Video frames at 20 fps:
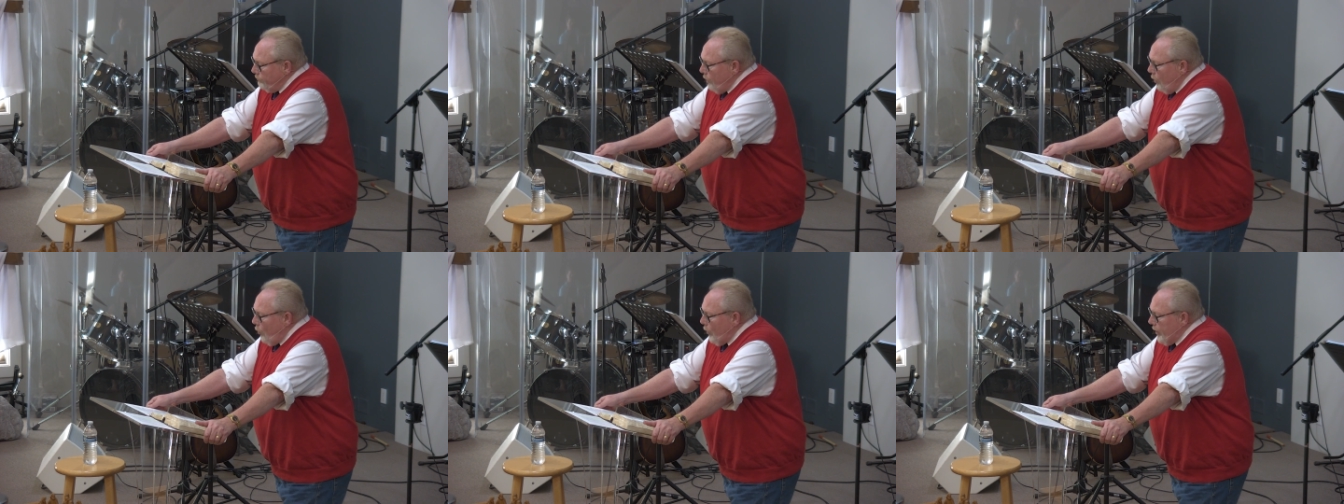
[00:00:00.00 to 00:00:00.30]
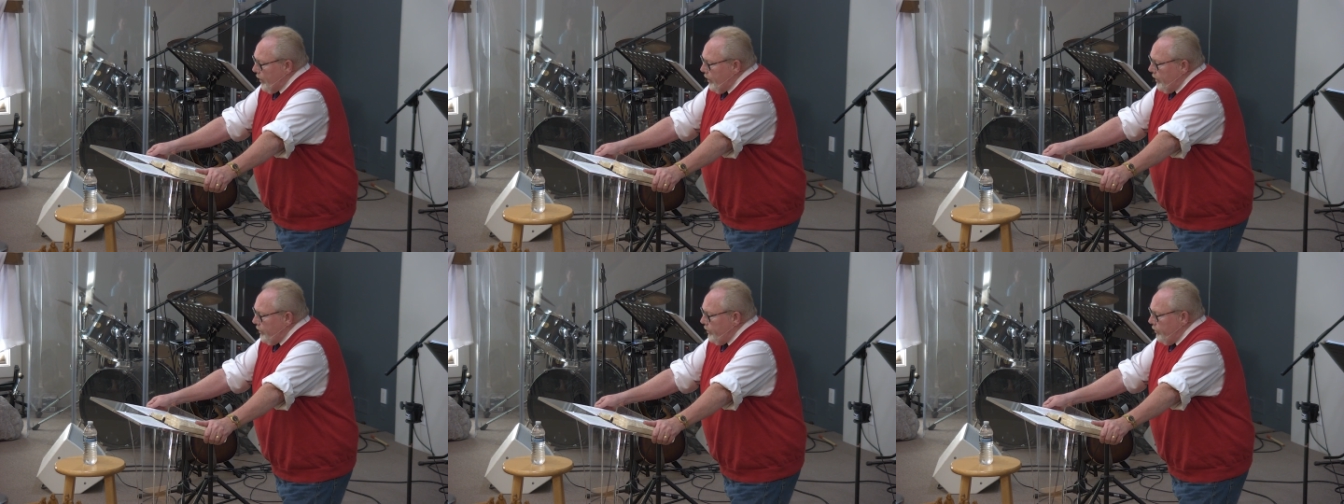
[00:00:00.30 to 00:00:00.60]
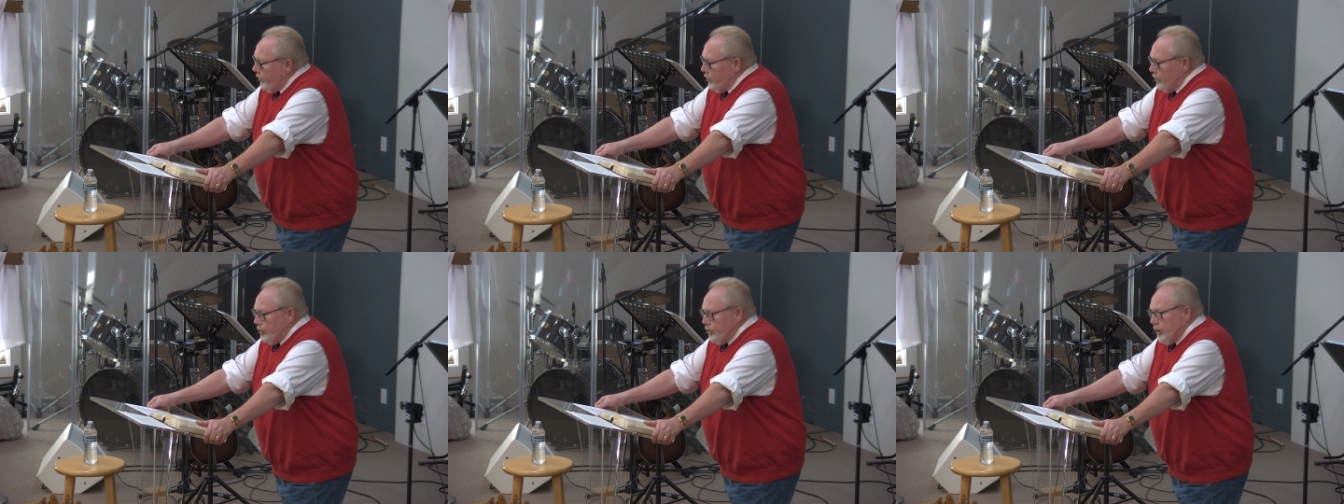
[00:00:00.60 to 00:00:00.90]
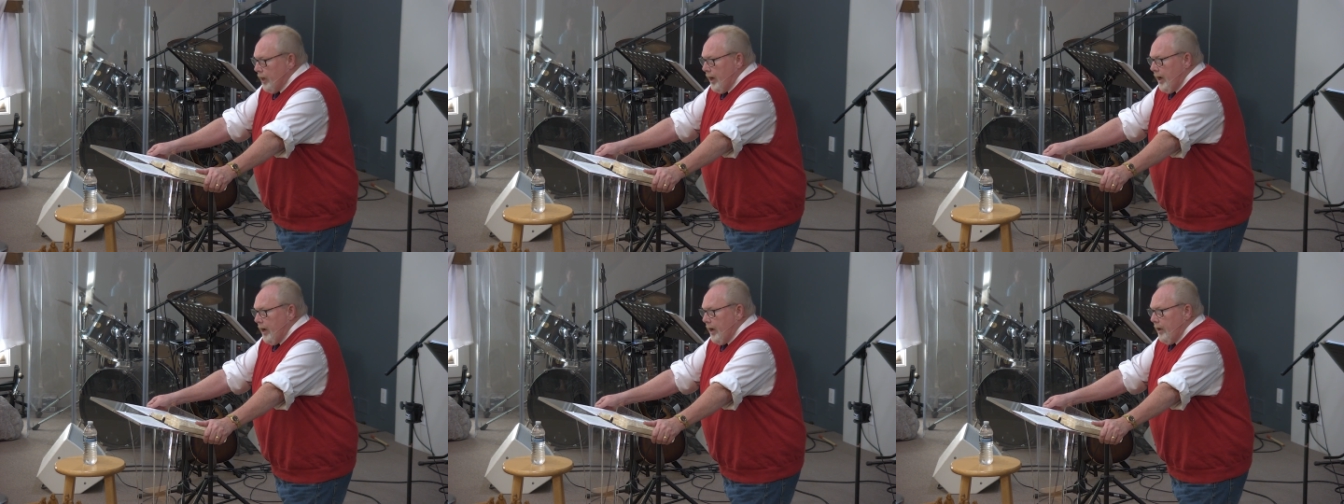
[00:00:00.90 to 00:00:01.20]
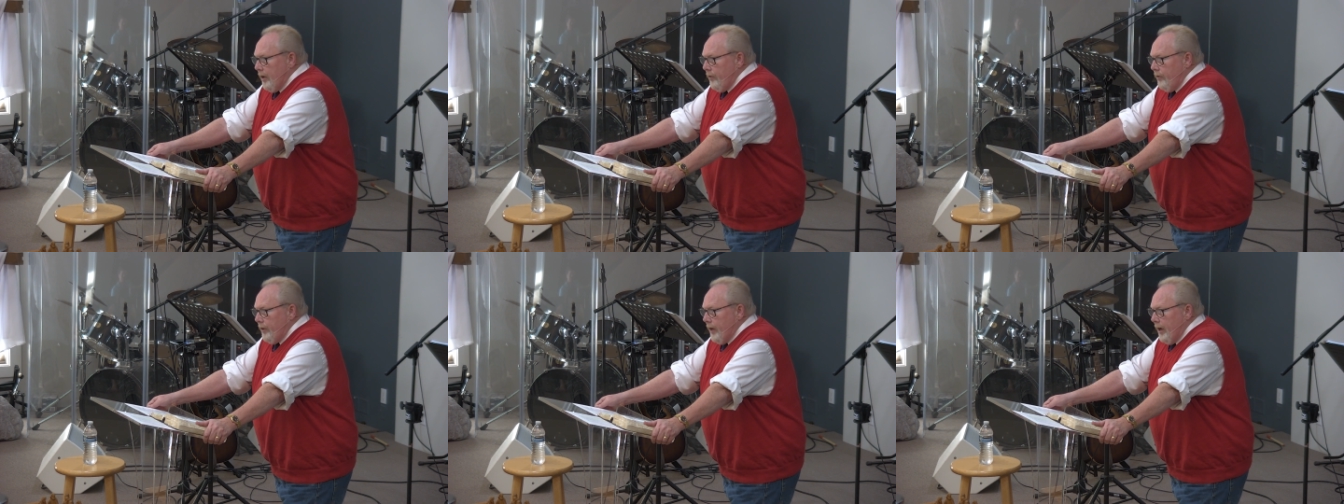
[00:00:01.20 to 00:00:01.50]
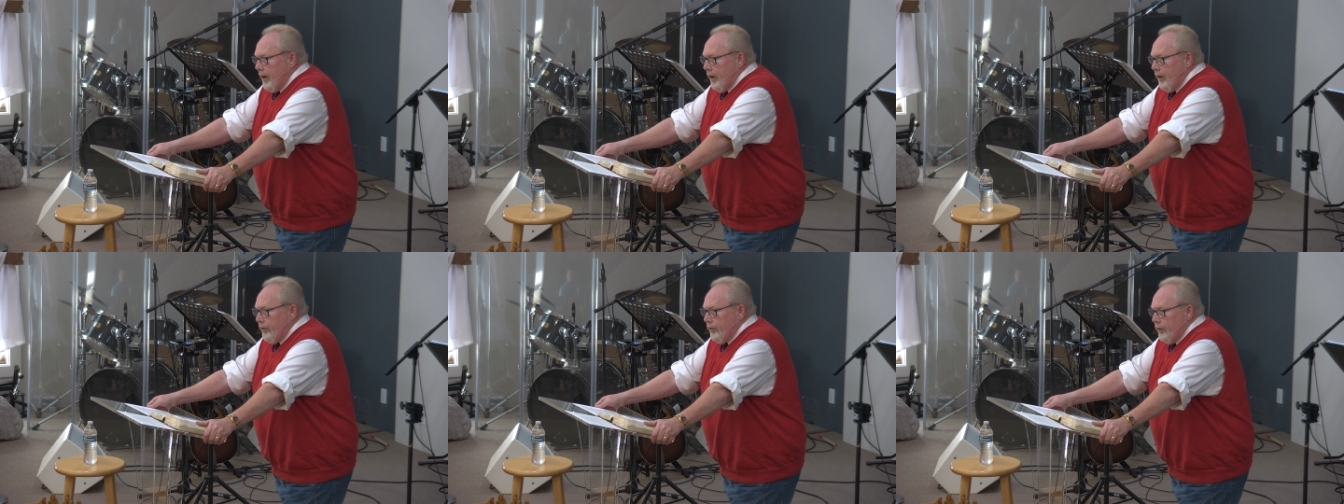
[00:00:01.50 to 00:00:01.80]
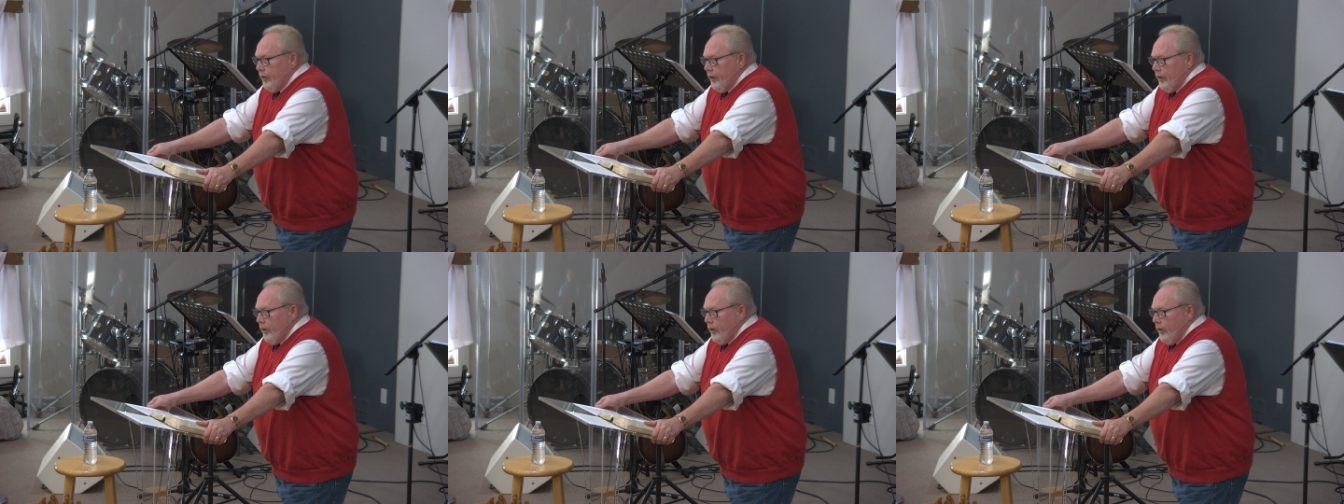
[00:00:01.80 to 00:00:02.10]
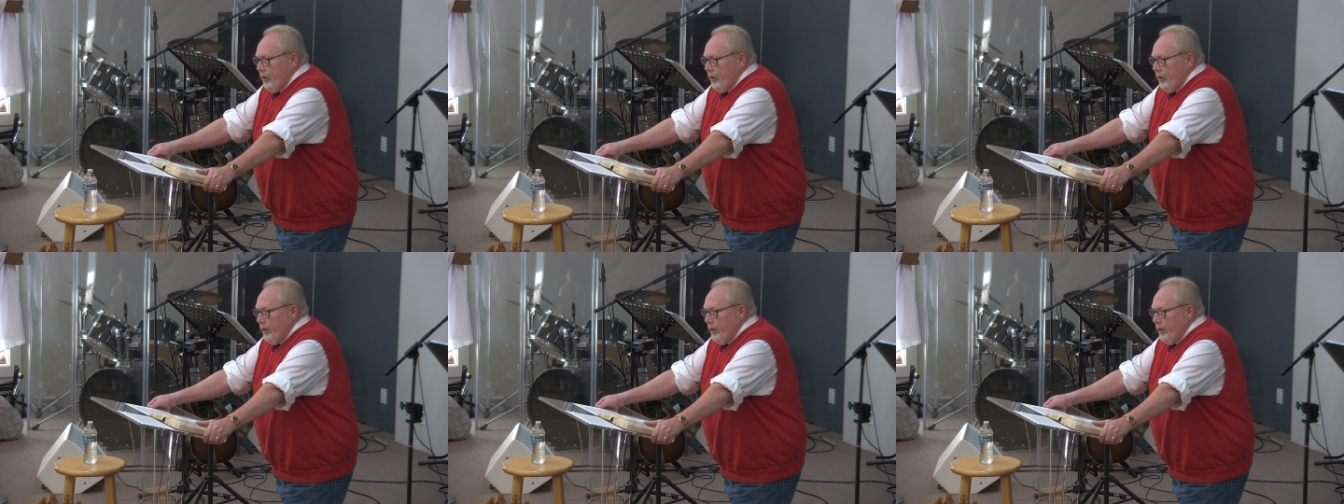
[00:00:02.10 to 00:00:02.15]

But we need to understand that